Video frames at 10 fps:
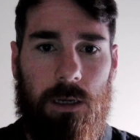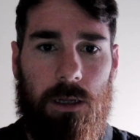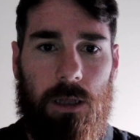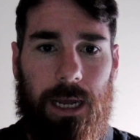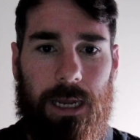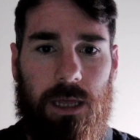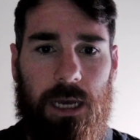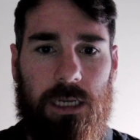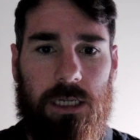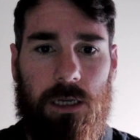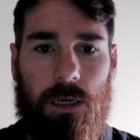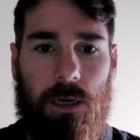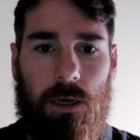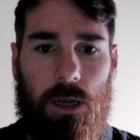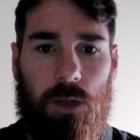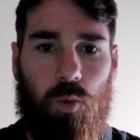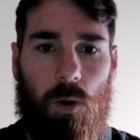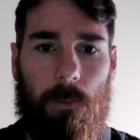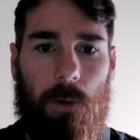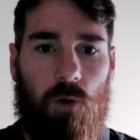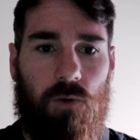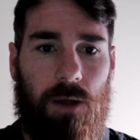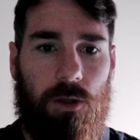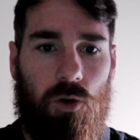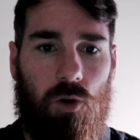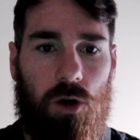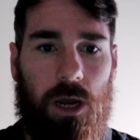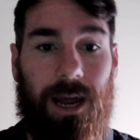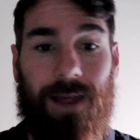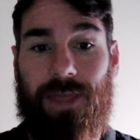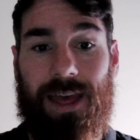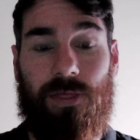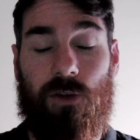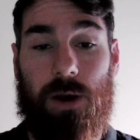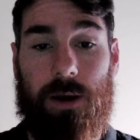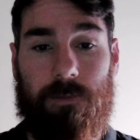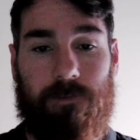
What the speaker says: like this, It's one ball round the corner and then they're in.